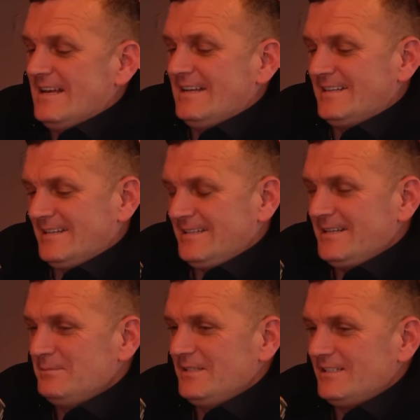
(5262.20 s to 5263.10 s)
And then
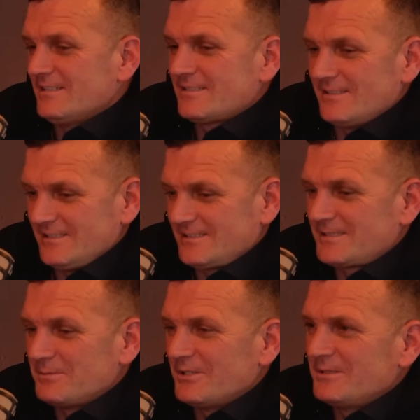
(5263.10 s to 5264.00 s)
Timmy decides
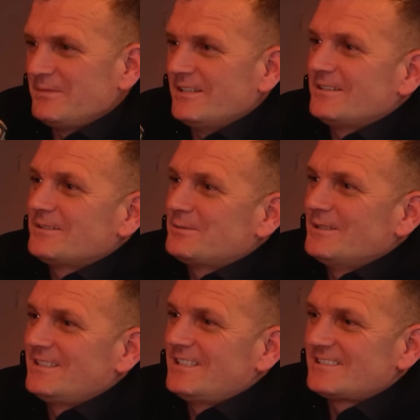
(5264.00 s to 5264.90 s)
to bring me on a
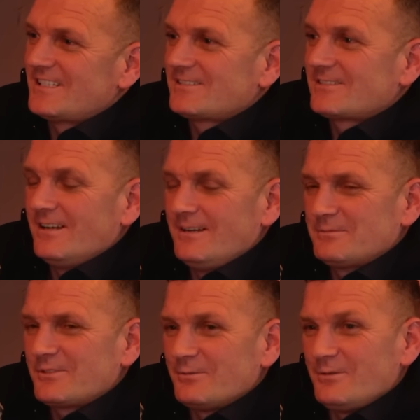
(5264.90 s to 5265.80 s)
26
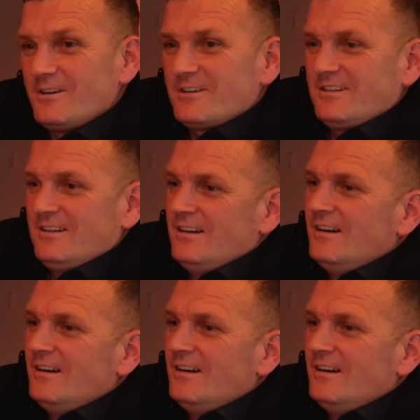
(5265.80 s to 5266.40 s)
kilometer walk.